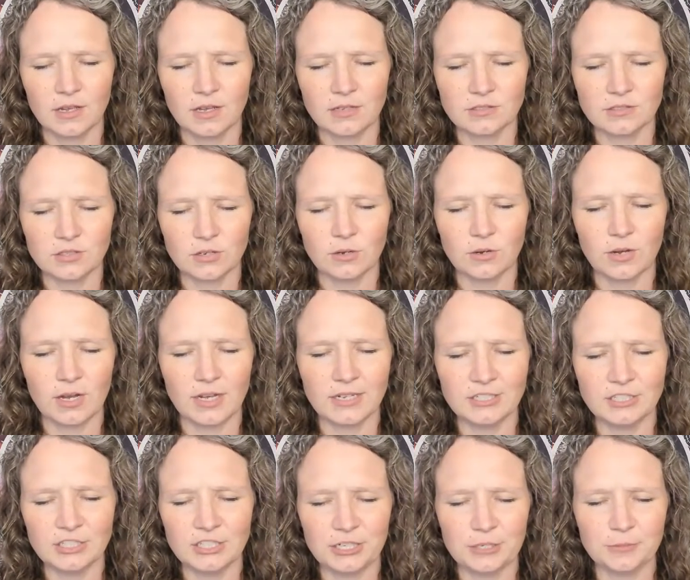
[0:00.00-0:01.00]
So I
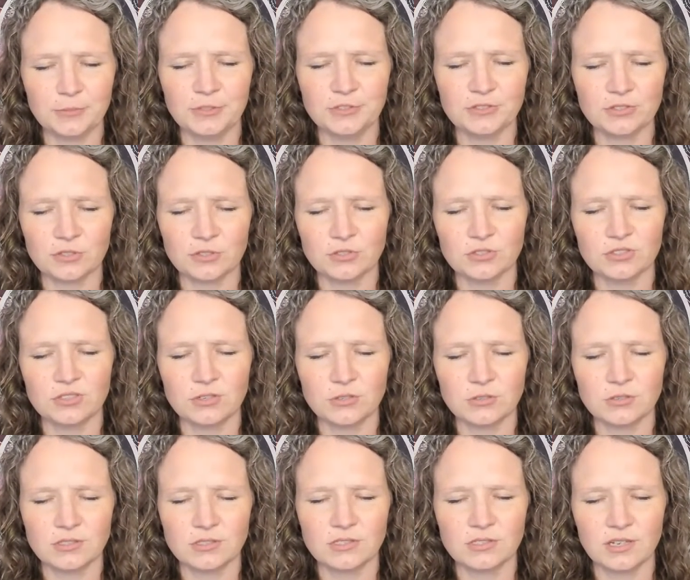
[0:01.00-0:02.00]
share musical
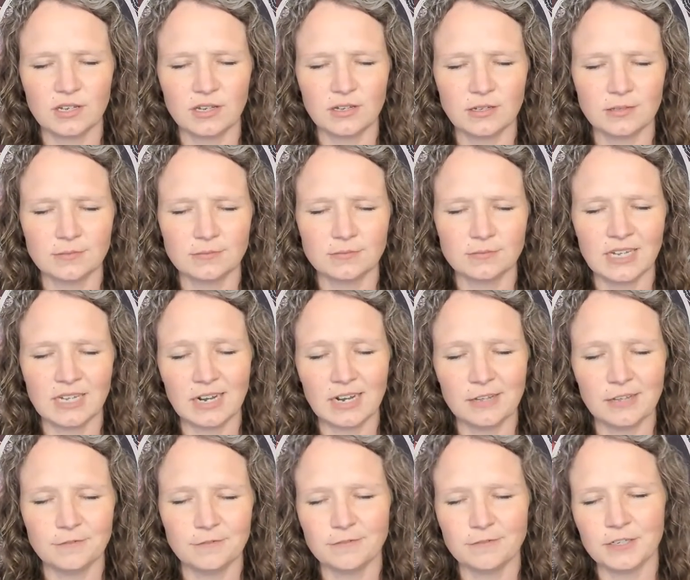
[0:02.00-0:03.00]
notes um, that I
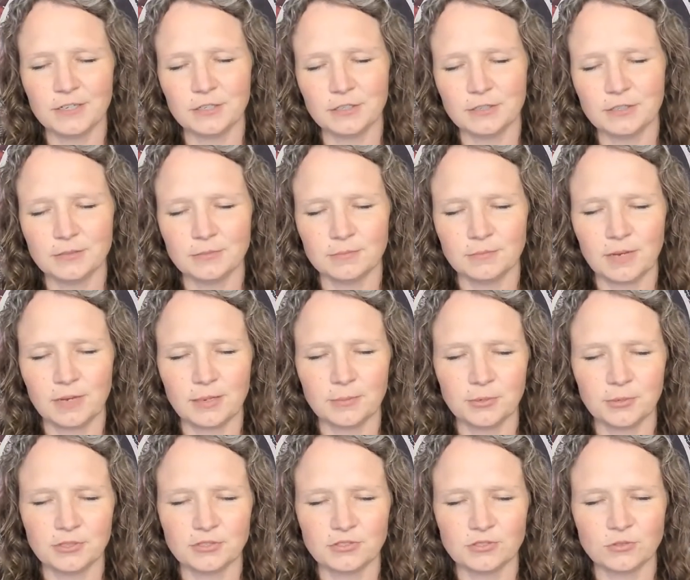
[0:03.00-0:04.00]
feel my
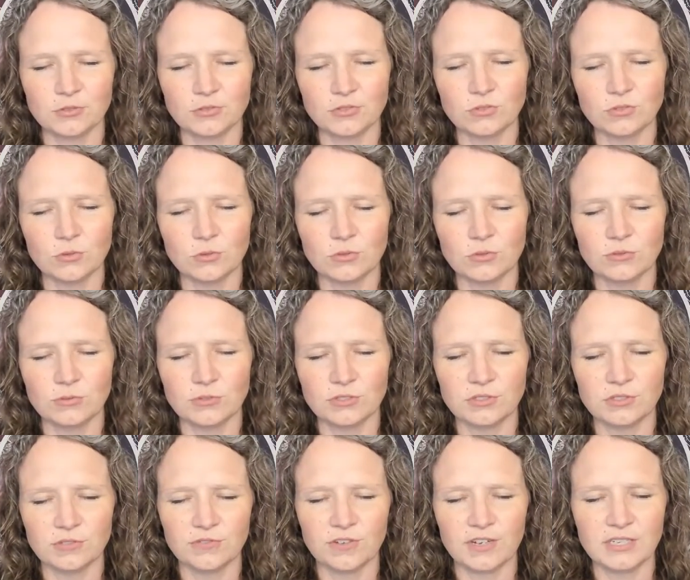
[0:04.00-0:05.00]
personal soul would
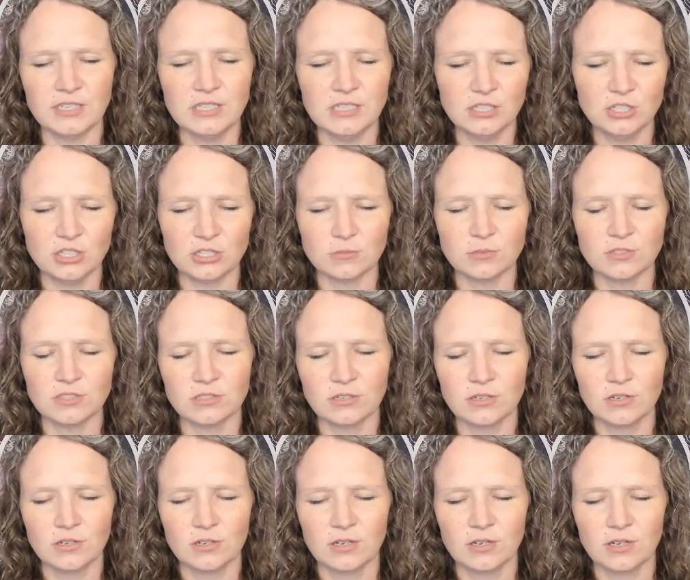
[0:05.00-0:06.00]
define Egypt.
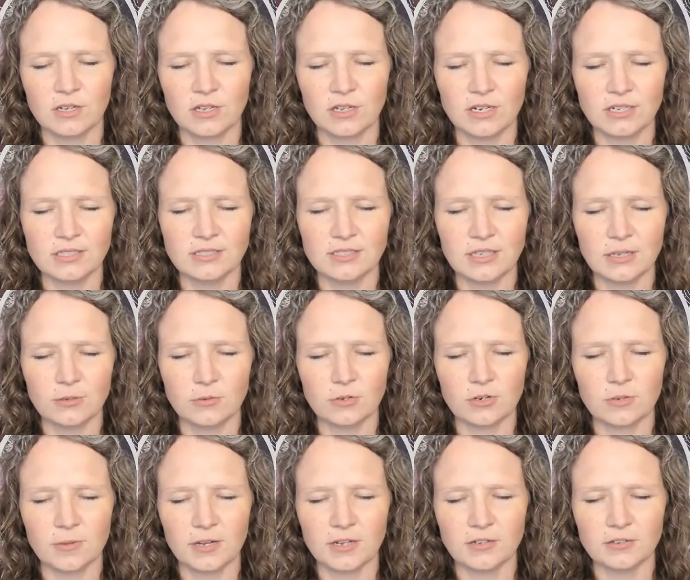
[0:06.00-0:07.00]
And I say, What
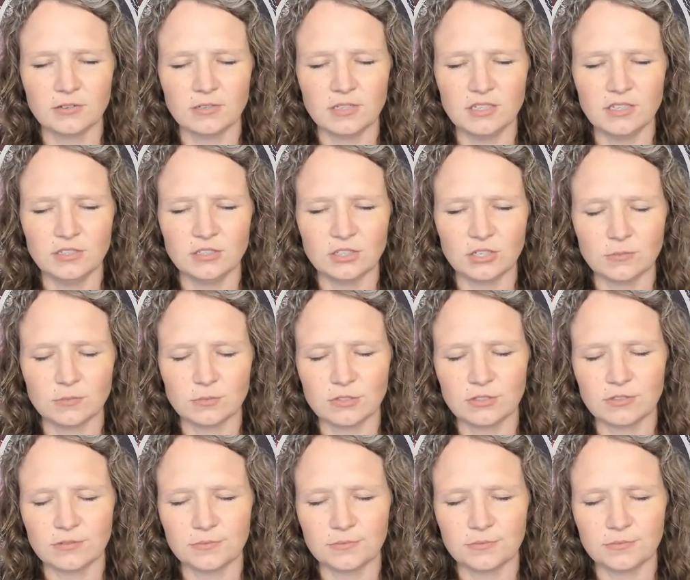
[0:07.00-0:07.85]
about Egypt?